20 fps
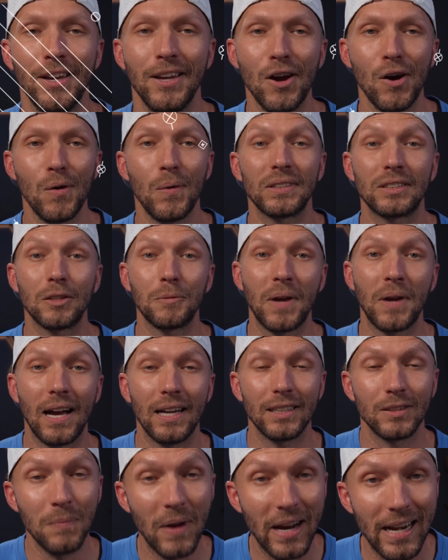Yo, what's up
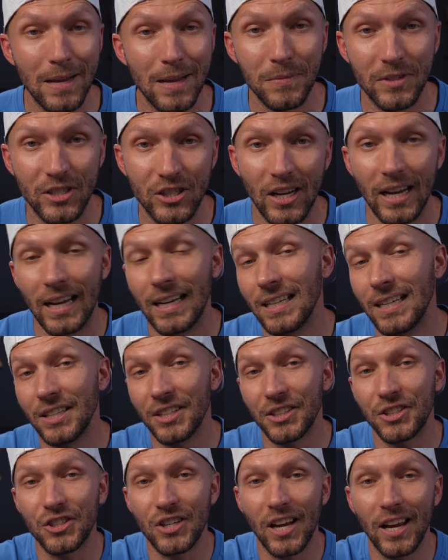guys? My name is Shane and
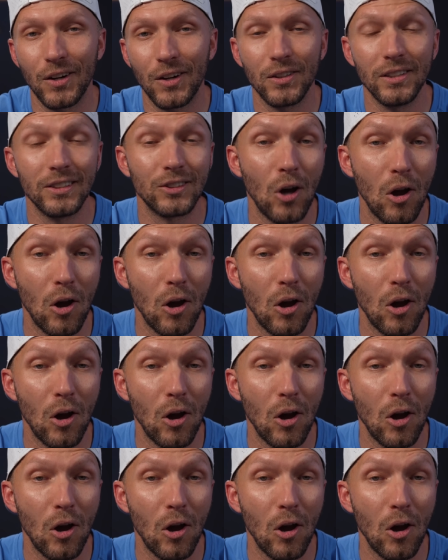this channel is